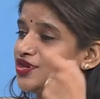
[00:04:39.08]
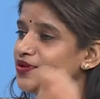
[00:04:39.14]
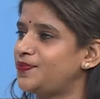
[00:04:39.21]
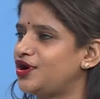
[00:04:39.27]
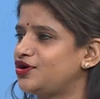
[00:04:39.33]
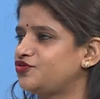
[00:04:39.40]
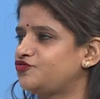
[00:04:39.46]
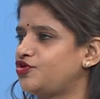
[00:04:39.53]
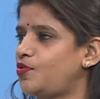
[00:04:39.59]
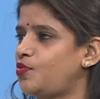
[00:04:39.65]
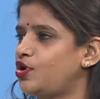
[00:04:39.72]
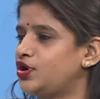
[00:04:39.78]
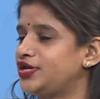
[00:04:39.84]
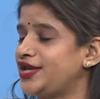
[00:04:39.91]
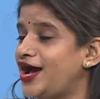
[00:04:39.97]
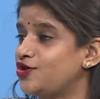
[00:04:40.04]
part of your
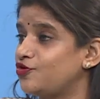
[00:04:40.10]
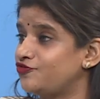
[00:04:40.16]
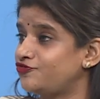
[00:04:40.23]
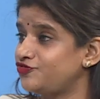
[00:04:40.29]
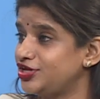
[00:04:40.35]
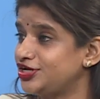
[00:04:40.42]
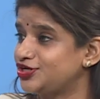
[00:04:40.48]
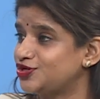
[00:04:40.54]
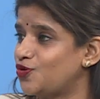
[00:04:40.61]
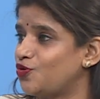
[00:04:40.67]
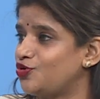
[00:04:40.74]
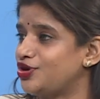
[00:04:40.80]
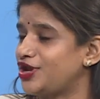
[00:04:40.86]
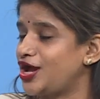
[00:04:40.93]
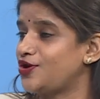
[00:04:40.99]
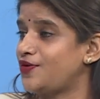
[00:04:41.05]
body. Are your feet
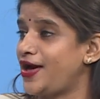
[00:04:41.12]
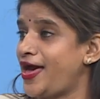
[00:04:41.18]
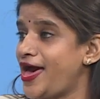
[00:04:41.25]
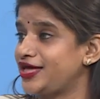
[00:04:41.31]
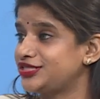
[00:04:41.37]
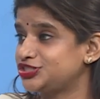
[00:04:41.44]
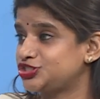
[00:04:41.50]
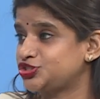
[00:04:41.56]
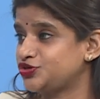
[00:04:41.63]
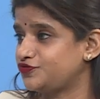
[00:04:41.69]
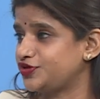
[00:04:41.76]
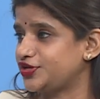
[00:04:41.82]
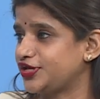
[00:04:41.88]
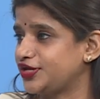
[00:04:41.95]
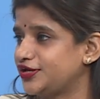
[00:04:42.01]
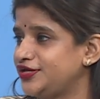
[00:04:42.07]
cold? Are your hands
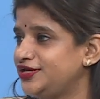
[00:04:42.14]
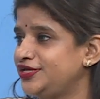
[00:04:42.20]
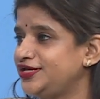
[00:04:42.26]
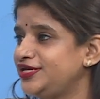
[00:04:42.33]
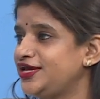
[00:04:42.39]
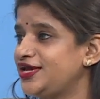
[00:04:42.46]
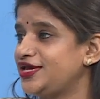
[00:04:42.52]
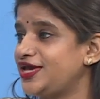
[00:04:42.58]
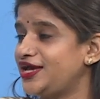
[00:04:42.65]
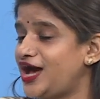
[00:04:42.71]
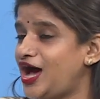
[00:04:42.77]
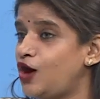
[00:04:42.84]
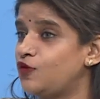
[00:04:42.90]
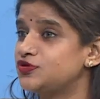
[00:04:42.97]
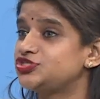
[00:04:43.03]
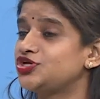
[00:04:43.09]
shivering?
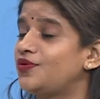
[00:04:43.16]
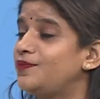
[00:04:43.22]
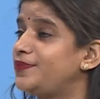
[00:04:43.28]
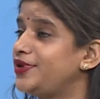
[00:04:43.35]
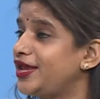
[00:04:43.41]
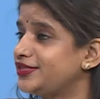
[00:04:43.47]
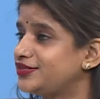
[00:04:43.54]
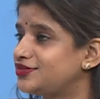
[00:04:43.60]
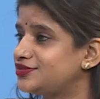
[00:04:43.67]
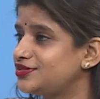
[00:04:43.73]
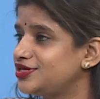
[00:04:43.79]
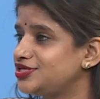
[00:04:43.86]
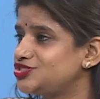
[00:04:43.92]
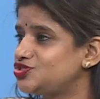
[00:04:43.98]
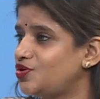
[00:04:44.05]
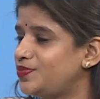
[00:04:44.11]
How is your
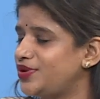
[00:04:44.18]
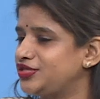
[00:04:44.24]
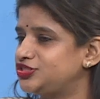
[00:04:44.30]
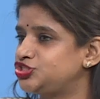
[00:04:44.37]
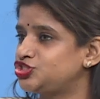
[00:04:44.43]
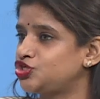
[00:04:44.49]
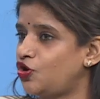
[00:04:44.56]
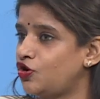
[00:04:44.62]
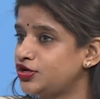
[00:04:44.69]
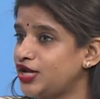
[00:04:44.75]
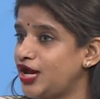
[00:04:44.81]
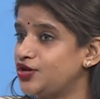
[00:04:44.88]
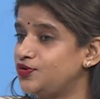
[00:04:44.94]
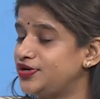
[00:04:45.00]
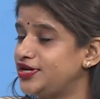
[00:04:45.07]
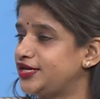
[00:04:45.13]
breath? Is your breath short?
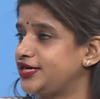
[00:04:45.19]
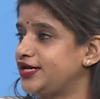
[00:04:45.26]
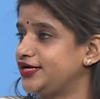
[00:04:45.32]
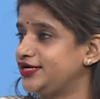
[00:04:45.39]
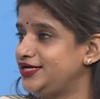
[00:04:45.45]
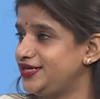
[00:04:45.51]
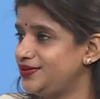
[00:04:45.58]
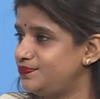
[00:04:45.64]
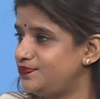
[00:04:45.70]
Are you taking deep